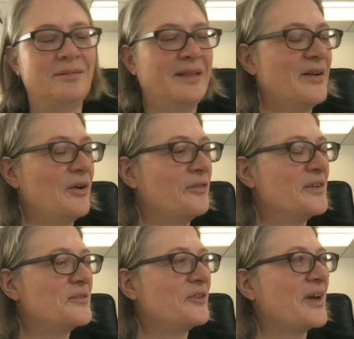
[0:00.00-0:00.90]
I
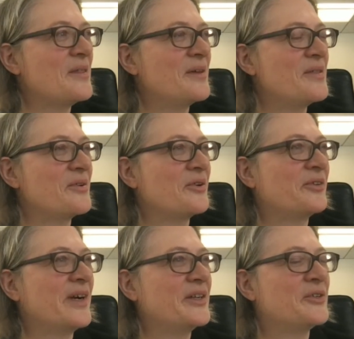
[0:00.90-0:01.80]
always forget the
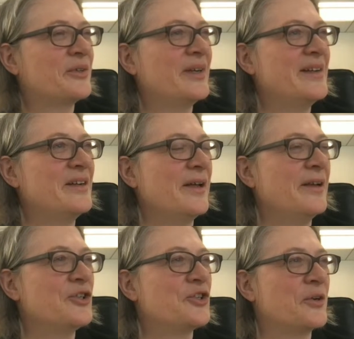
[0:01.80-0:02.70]
correct
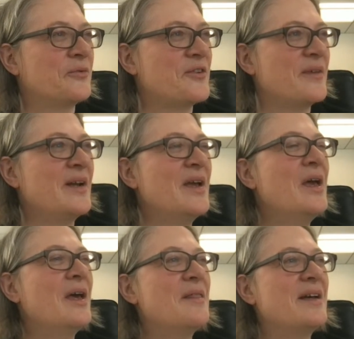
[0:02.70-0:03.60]
English term for that.
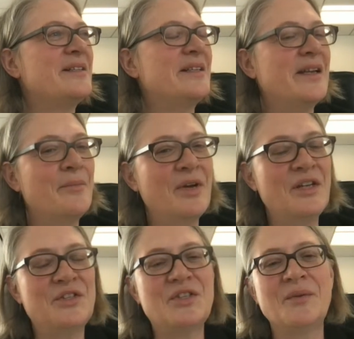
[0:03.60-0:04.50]
That
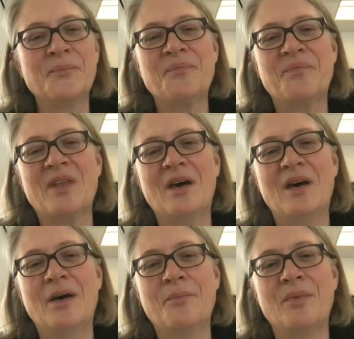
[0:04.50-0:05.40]
limits
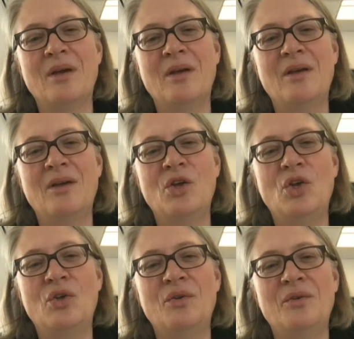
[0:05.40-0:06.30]
the
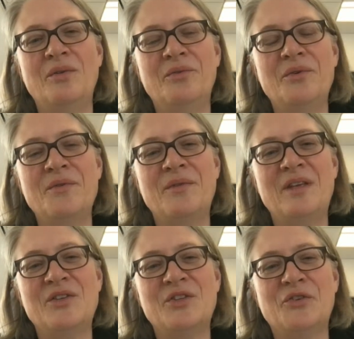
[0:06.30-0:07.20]

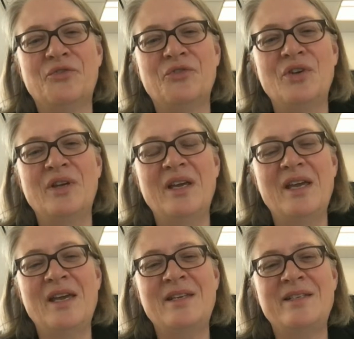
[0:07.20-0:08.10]
sort of
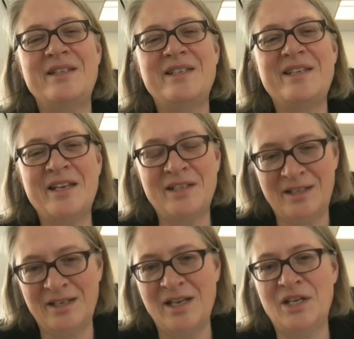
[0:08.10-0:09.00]

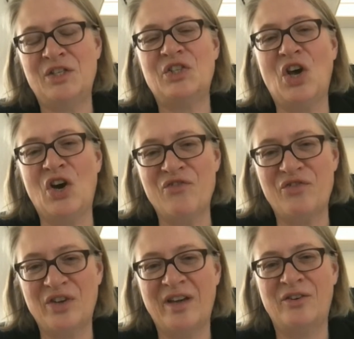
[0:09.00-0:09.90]
indebtedness of
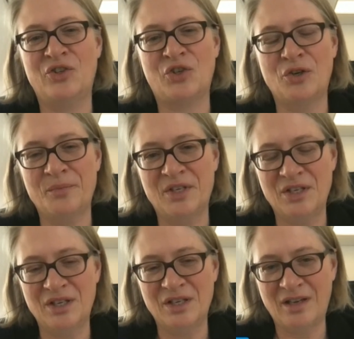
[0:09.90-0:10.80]
the German